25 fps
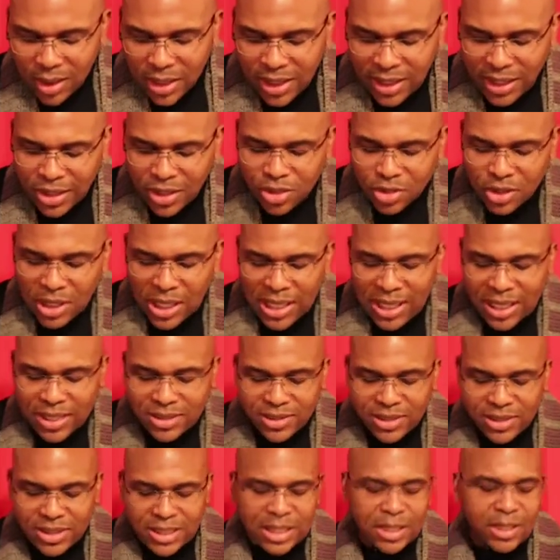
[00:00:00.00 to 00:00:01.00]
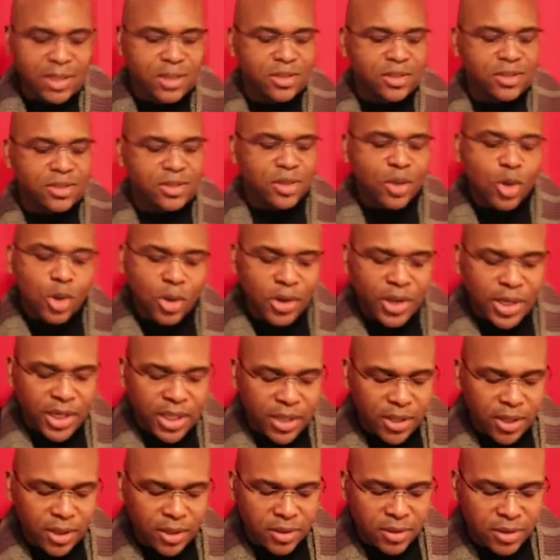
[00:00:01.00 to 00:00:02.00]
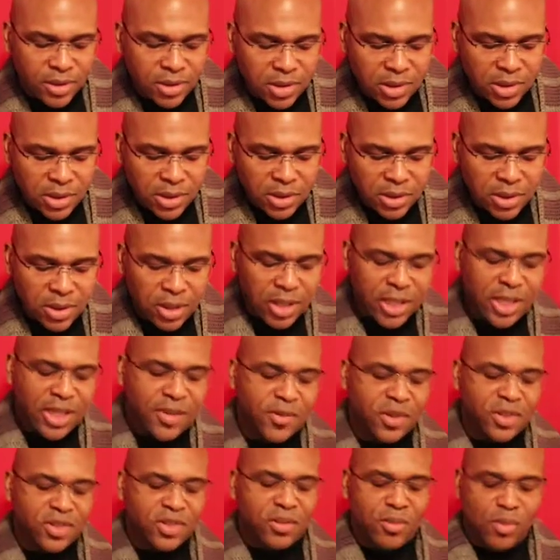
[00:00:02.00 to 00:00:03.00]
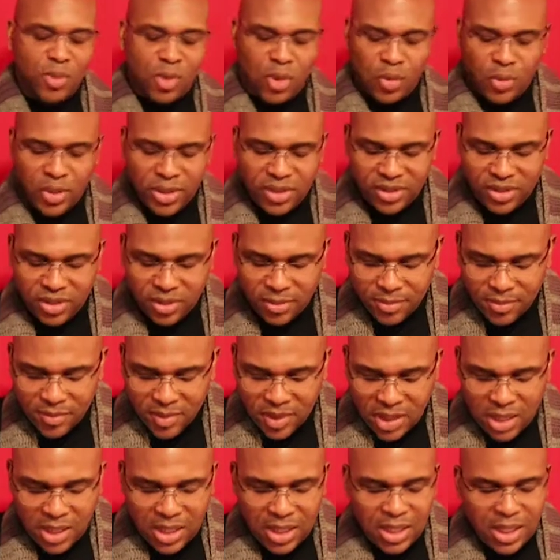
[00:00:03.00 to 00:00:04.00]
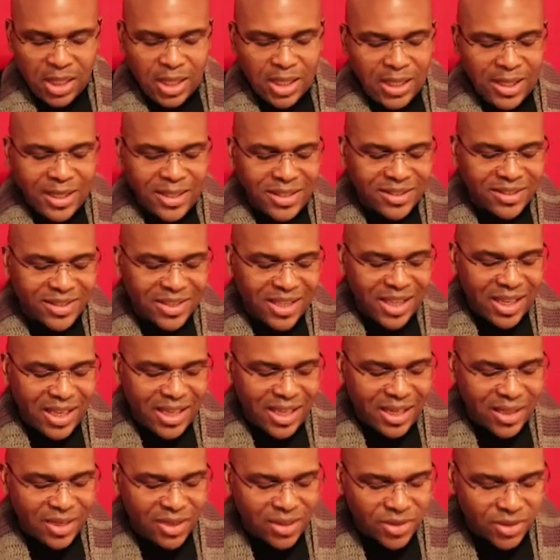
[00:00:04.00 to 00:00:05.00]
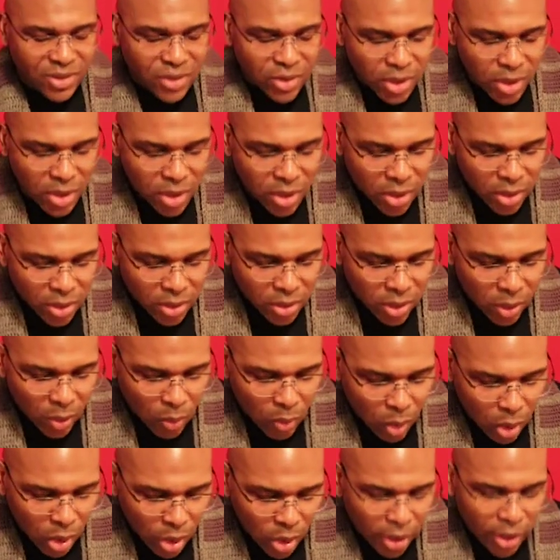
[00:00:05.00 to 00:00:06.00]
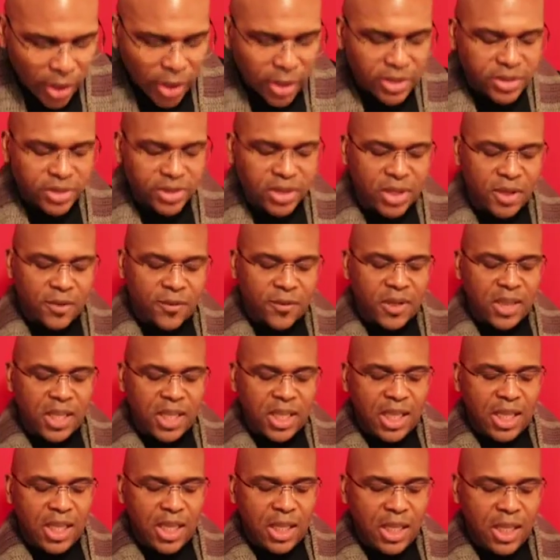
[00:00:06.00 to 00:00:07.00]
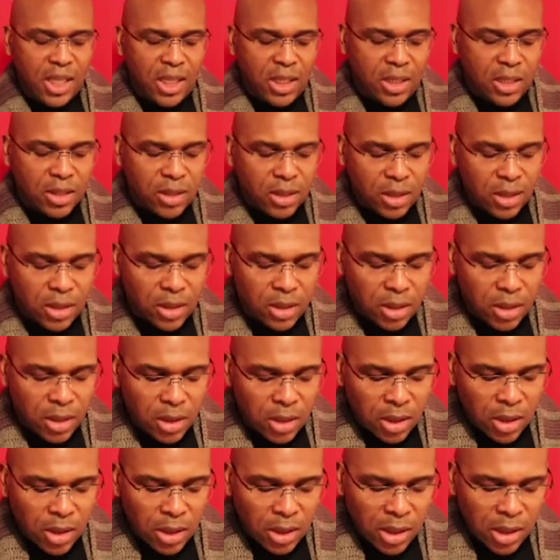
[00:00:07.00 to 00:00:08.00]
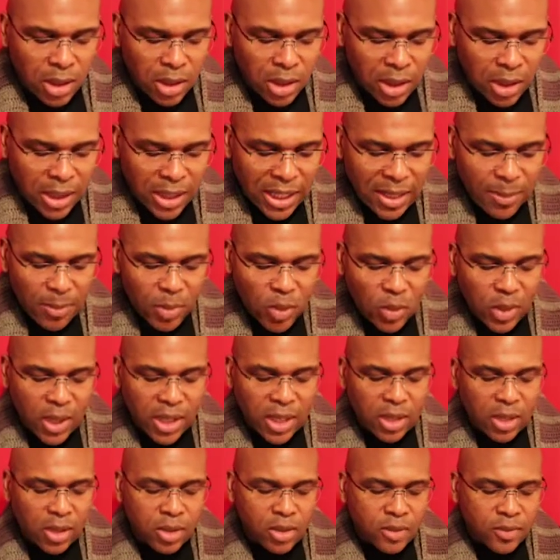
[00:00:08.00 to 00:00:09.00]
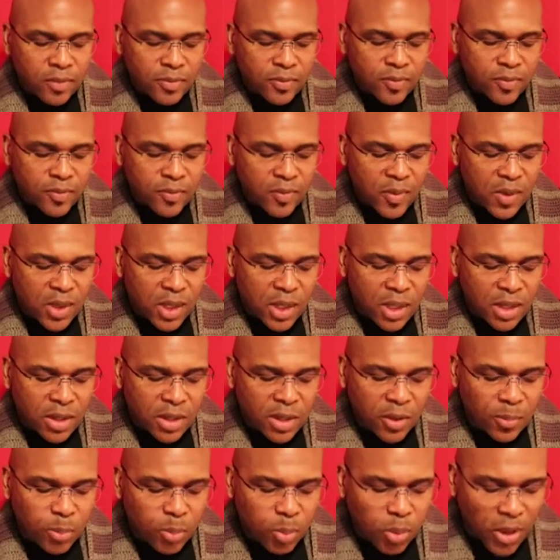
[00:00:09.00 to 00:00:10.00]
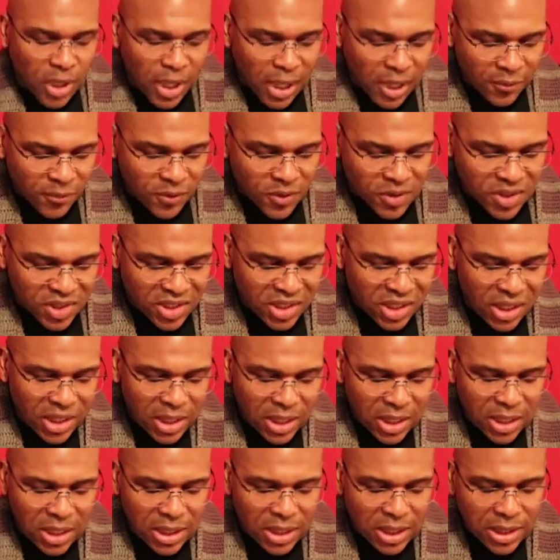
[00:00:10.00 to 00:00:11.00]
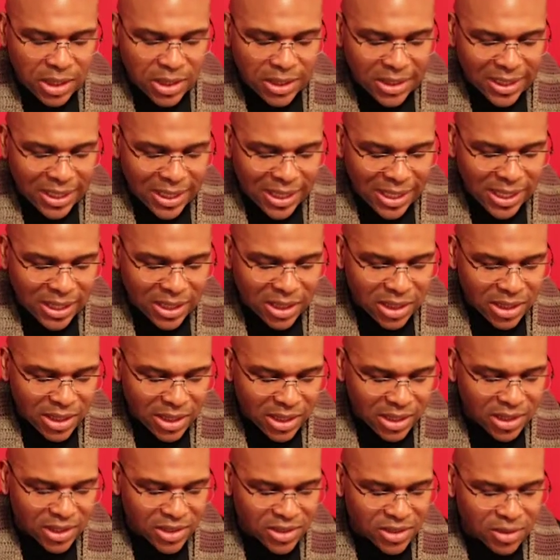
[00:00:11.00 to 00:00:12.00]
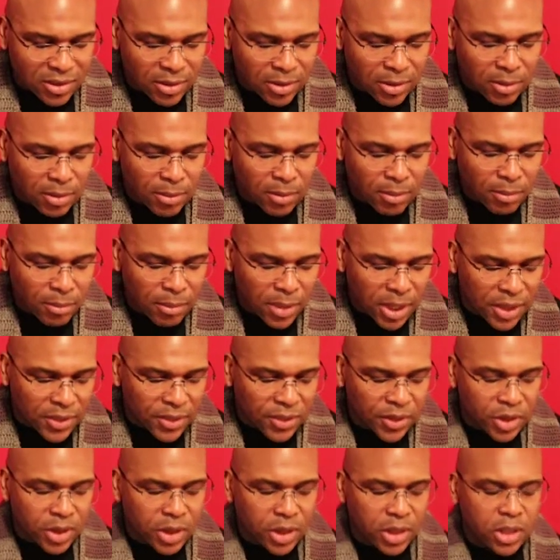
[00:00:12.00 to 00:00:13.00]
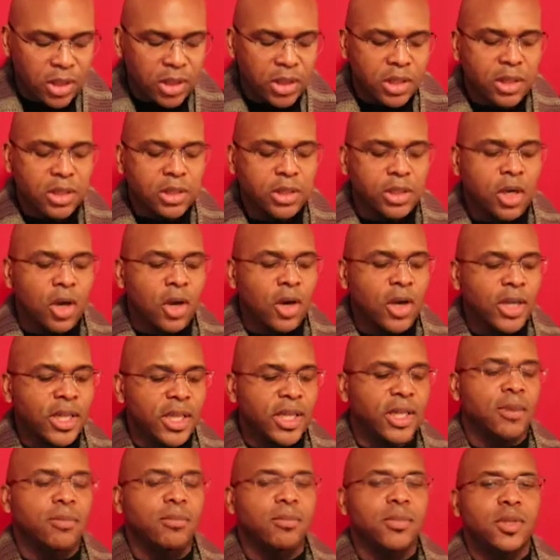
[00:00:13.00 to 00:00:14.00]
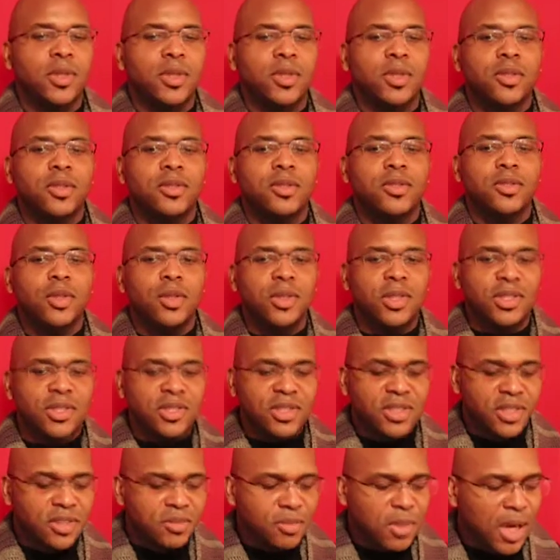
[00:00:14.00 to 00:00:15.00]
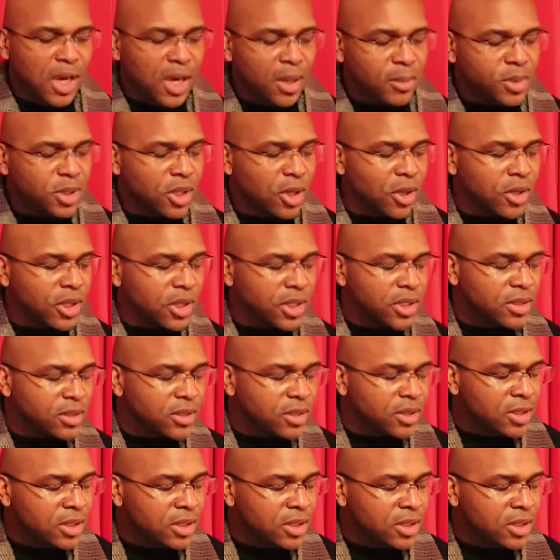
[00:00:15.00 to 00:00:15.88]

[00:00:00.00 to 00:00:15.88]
And he tries to tell us a story here. Give us some more wisdom. He says, the words of King Lemuel, the prophecy that his mother taught him. So this is his mom talking.